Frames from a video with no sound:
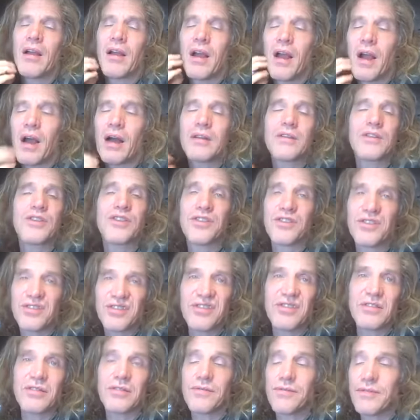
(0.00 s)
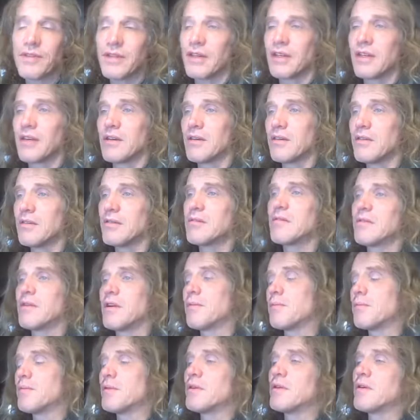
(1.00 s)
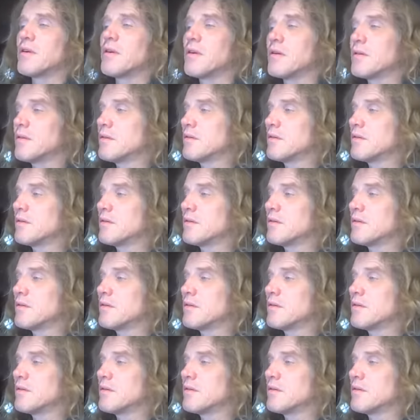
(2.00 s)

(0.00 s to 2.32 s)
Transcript: consciousness video number